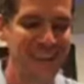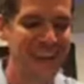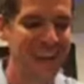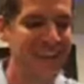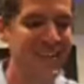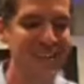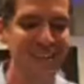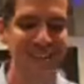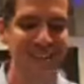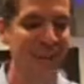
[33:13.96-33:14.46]
I
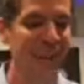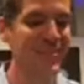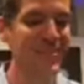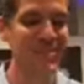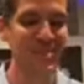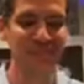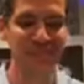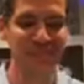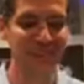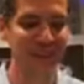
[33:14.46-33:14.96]
don't even have
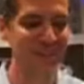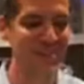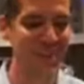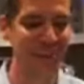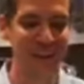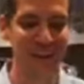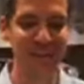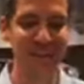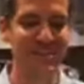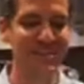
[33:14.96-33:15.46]
enough time to
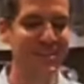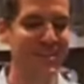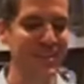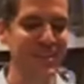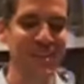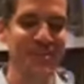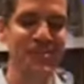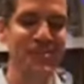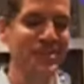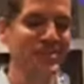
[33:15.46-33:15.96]
adequately
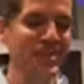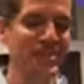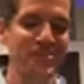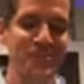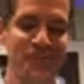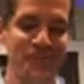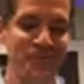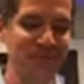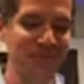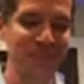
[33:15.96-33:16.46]
cover this. I'm
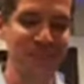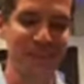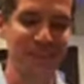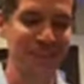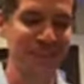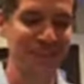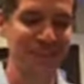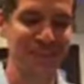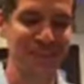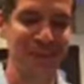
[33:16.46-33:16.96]
so sorry.
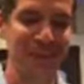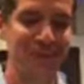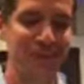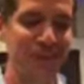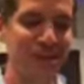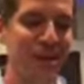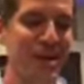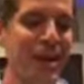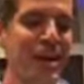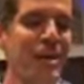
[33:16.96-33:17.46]
This is terrible.
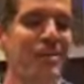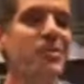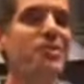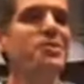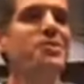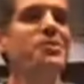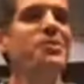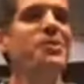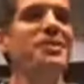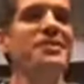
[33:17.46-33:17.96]

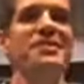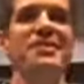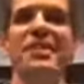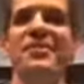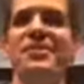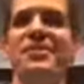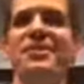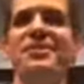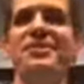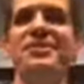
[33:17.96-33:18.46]
Verse
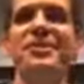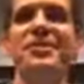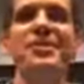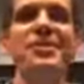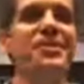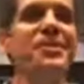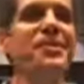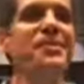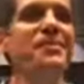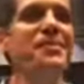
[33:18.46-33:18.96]
27, the
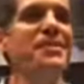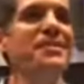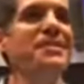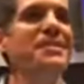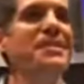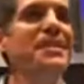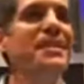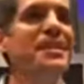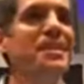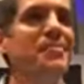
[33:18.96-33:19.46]
circle of the
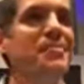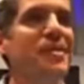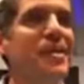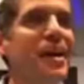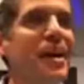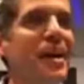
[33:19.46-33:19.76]
deep.